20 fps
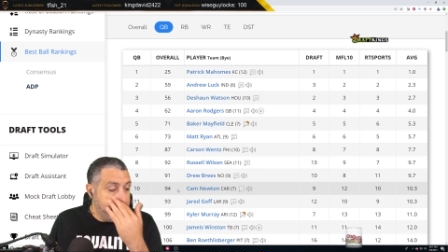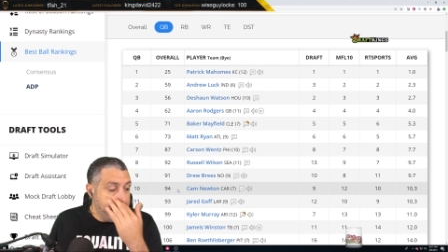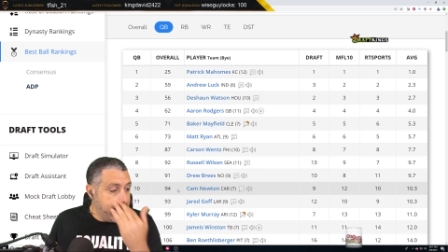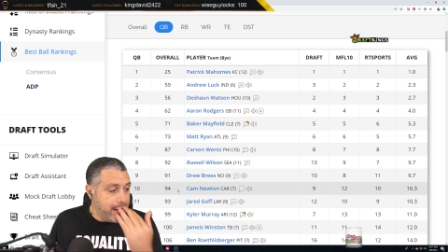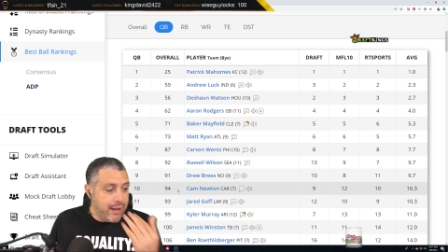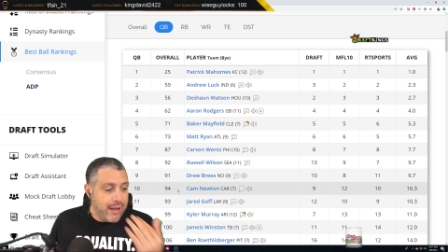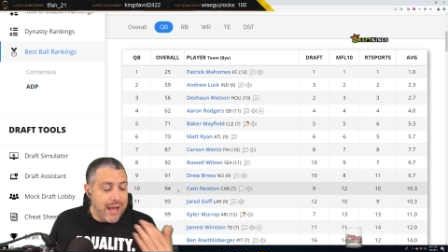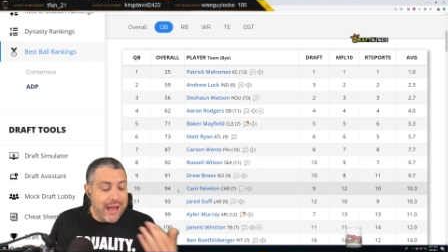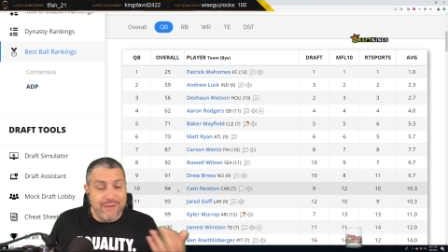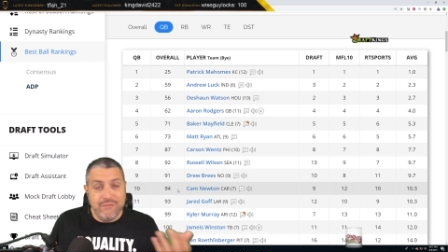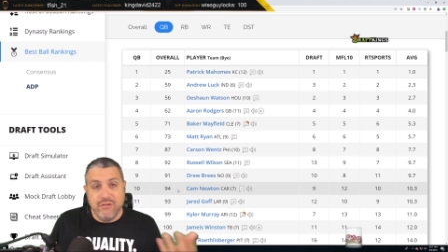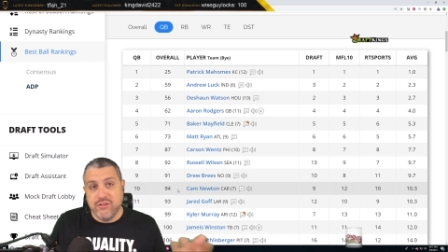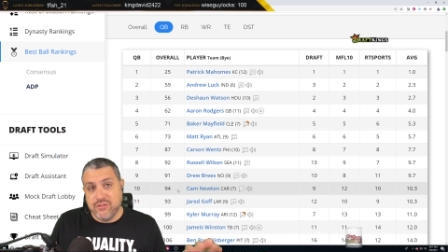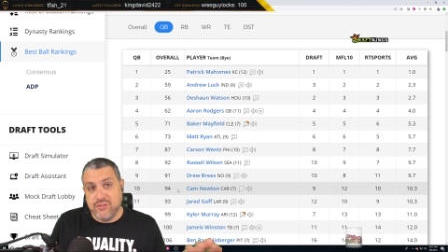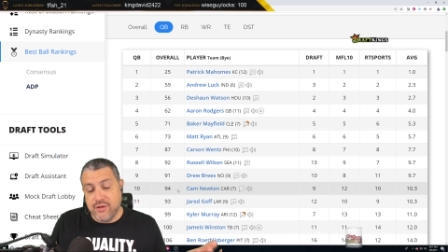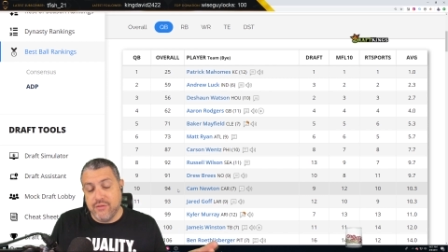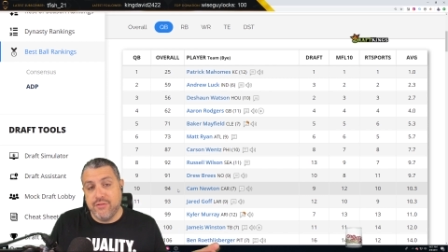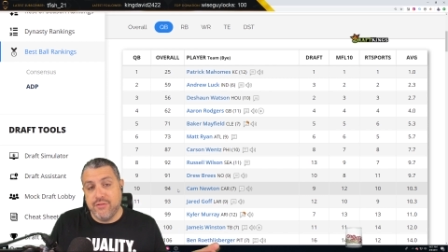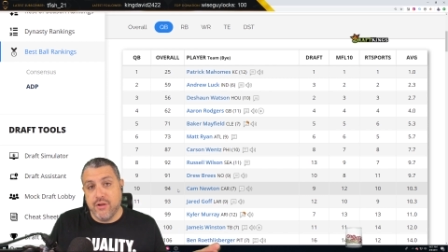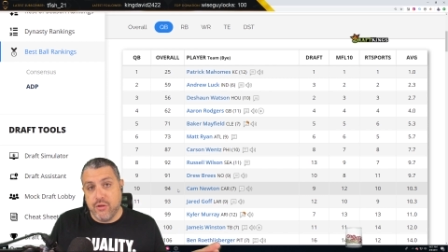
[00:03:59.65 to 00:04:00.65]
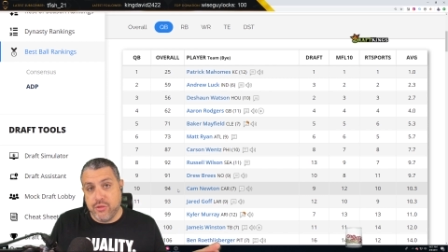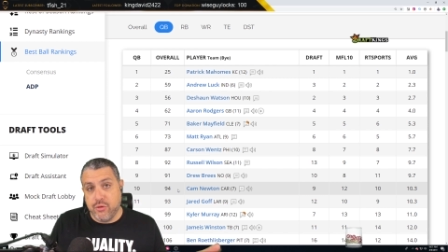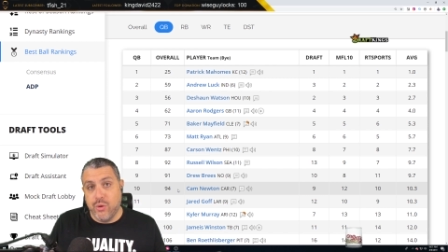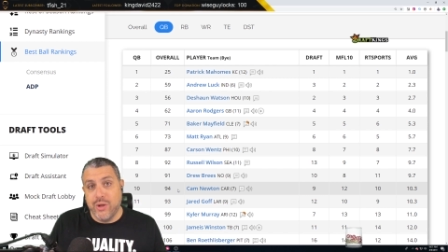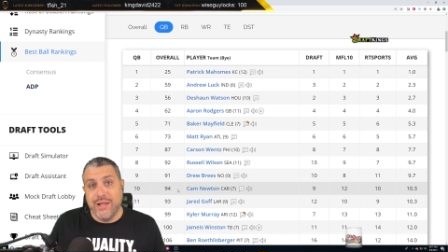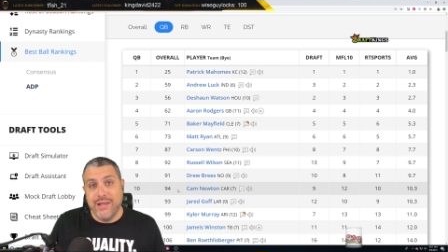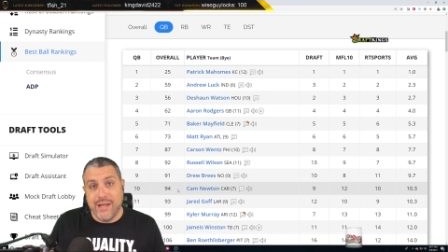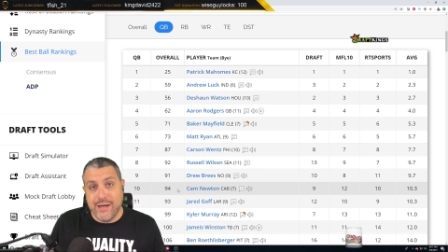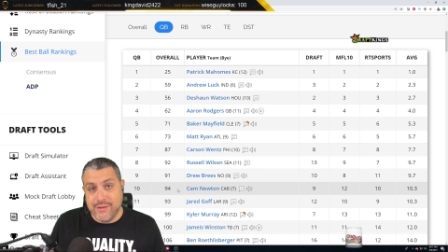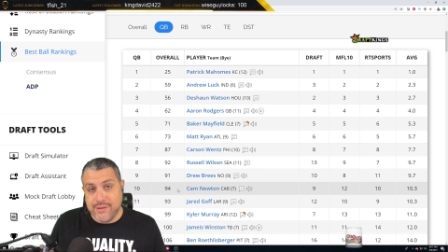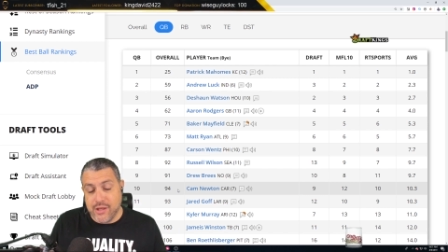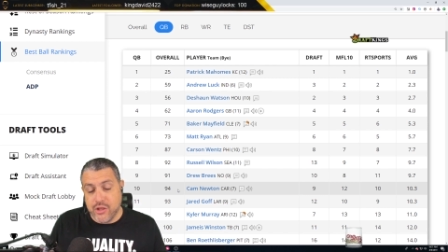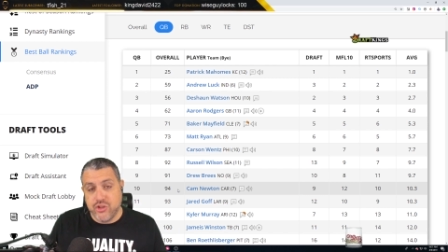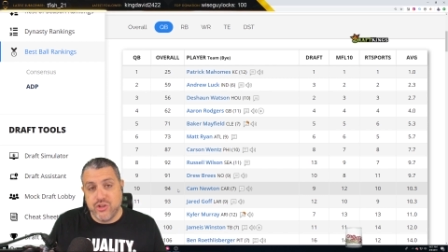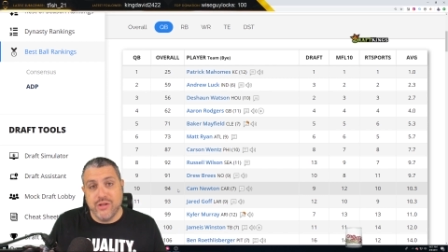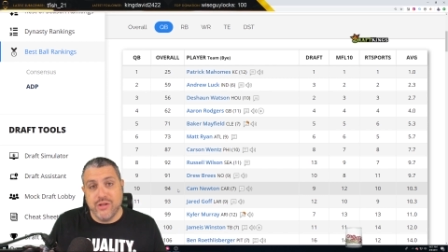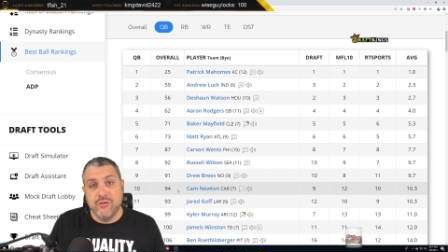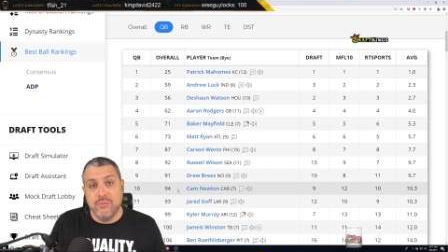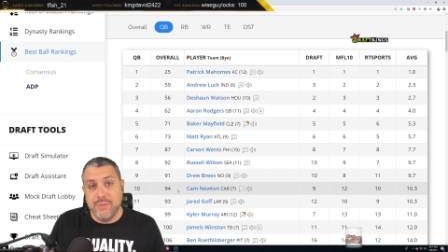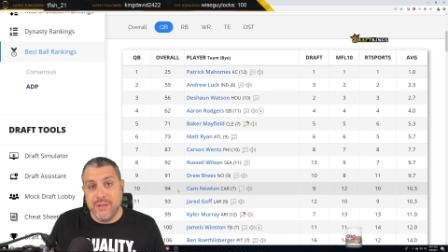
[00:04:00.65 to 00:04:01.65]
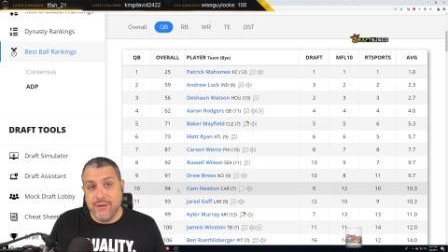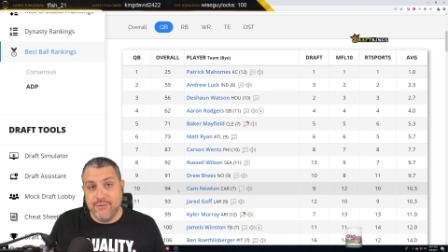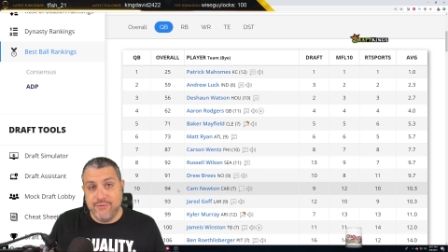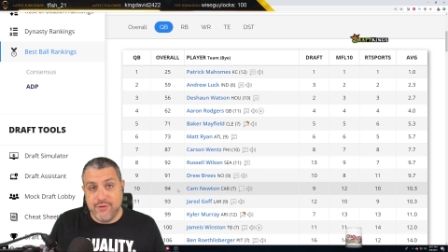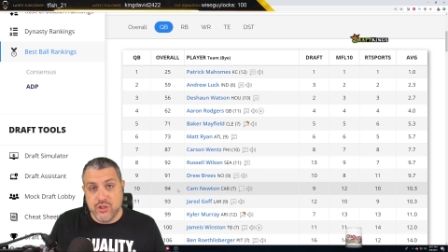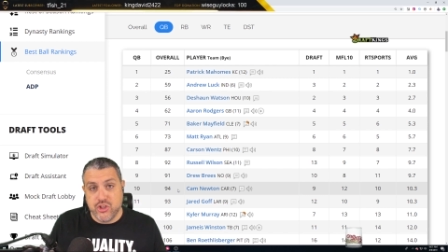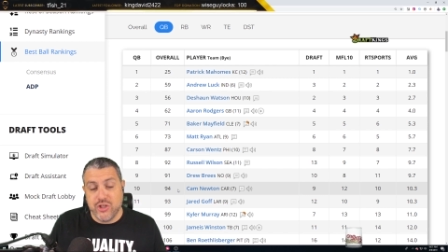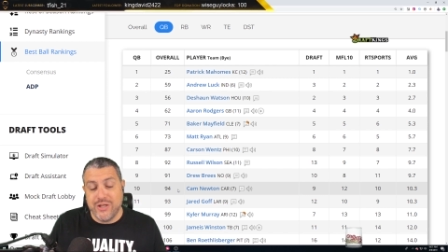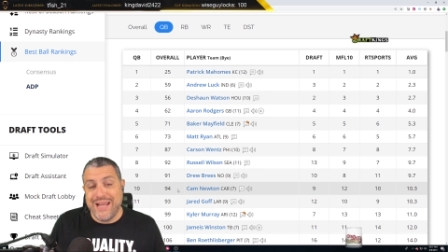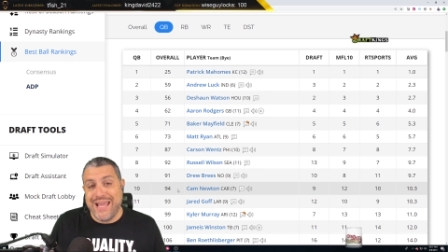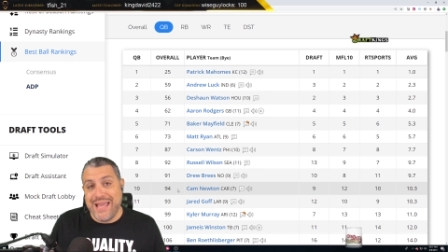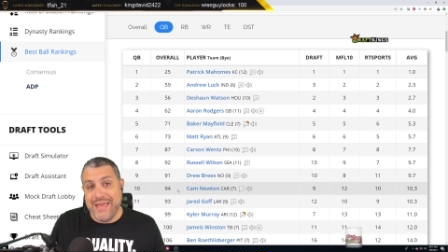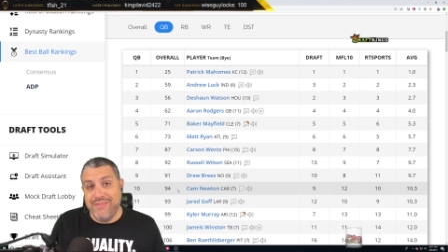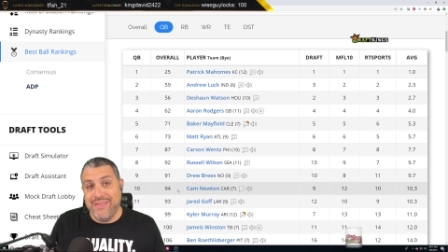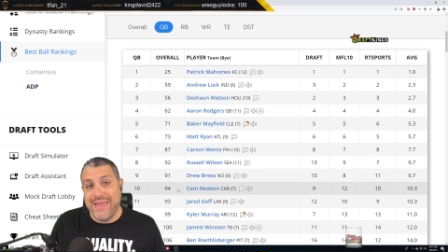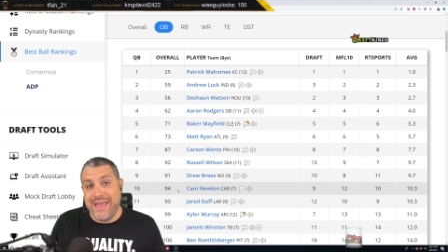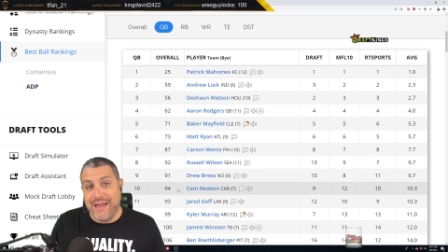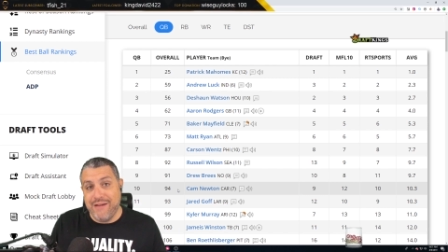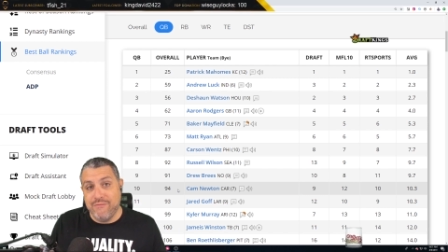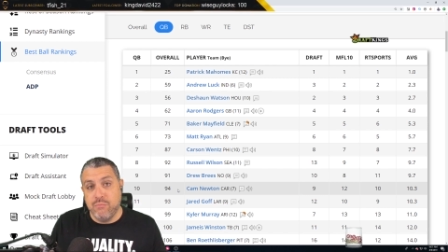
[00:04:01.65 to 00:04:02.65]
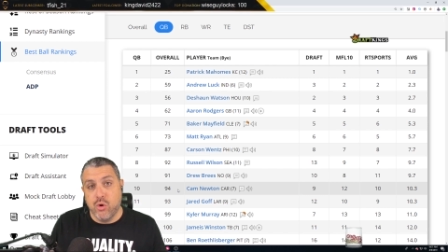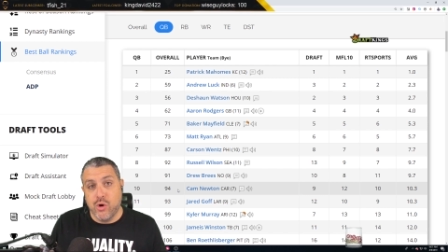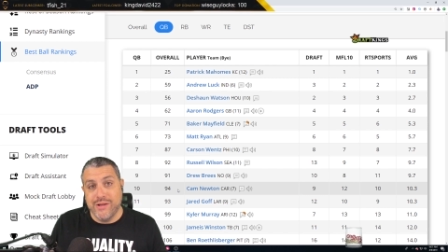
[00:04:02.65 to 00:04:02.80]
Uh, obviously, if they're throwing a lot of touchdowns and being efficient and they have more